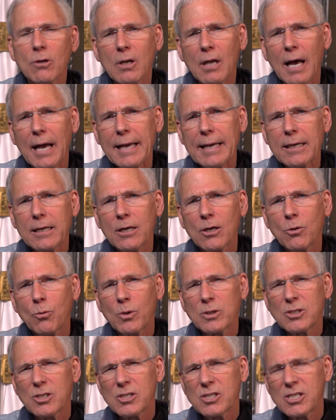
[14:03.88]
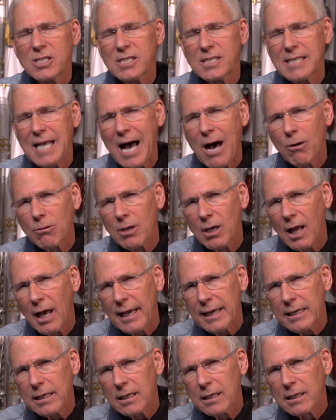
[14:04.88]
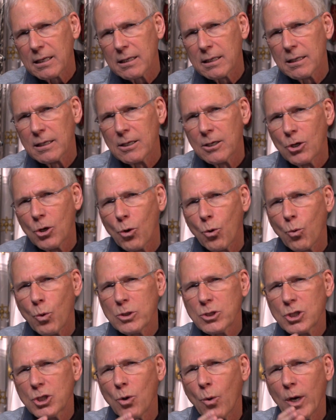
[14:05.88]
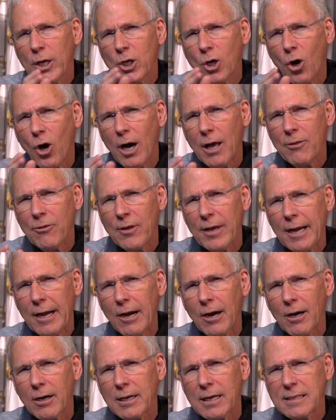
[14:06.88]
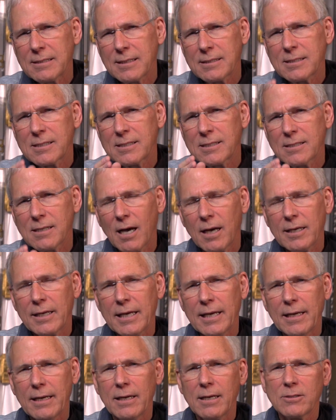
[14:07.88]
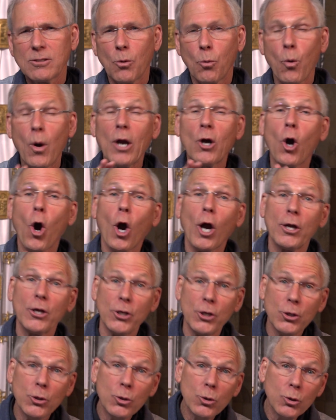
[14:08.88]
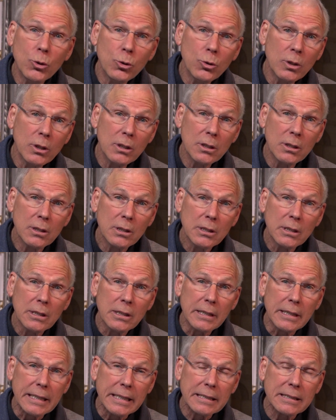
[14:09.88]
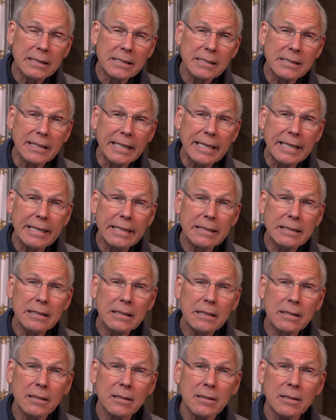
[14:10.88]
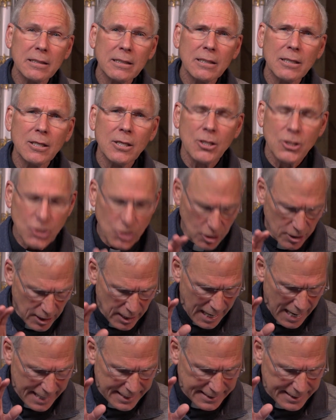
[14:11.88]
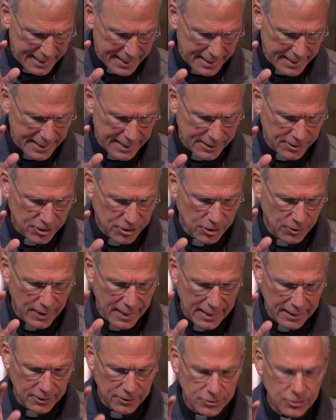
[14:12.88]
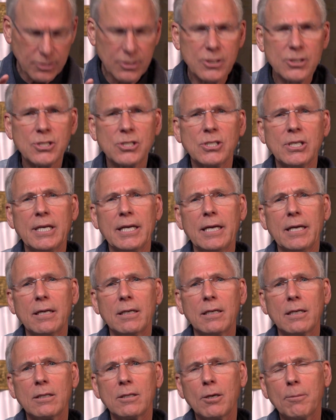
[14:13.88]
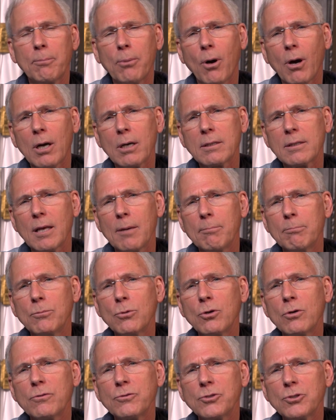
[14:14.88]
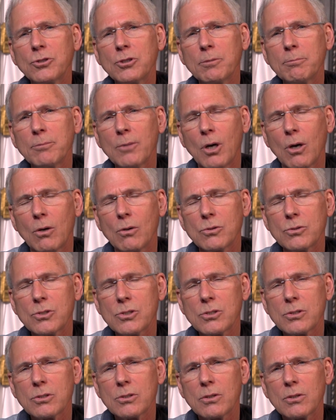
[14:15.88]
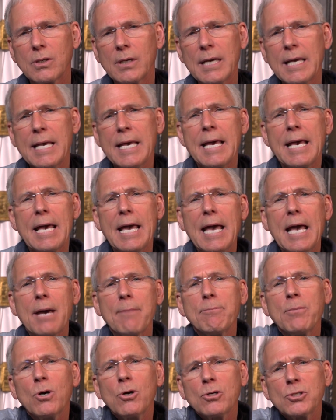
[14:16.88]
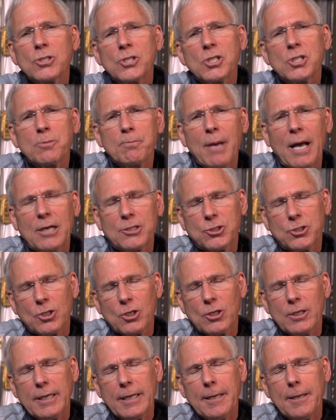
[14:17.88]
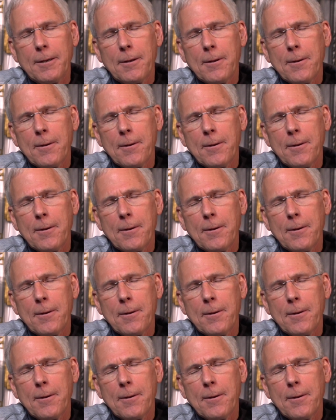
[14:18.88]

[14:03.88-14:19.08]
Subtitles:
like? What's it sound like? What's going on there? Is it sunny? Where are you in the scene? So the idea is to enter the scene, the part that moves you the most, and most especially,